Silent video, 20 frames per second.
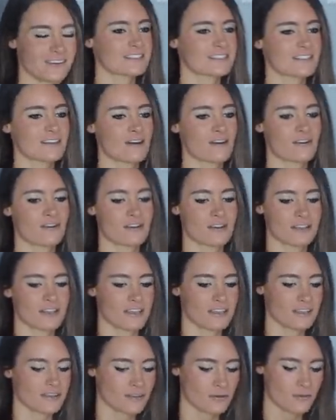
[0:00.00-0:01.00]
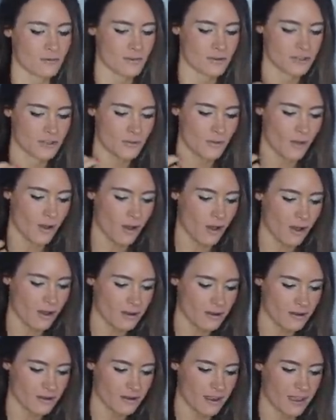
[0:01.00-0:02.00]
So, you know, when you
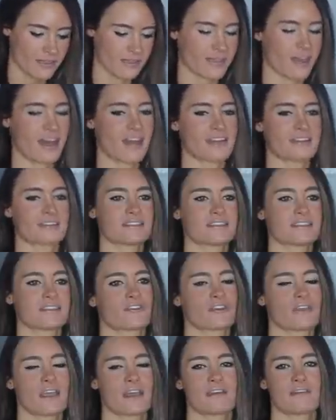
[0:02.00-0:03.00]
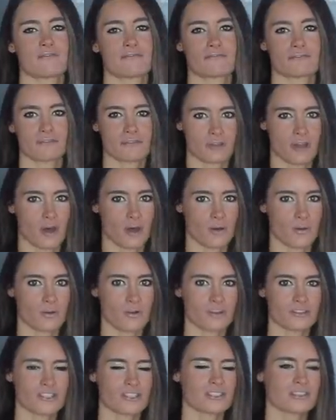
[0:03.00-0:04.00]
are in that creative
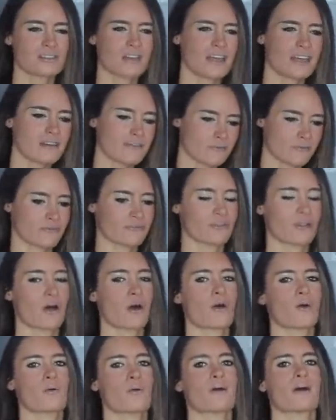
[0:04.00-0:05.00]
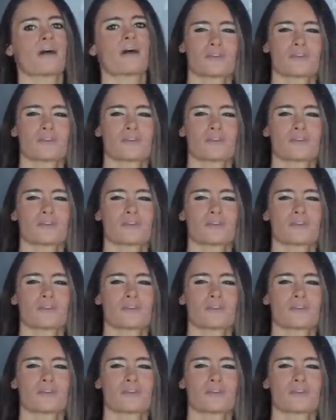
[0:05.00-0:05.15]
flow, just let it flow.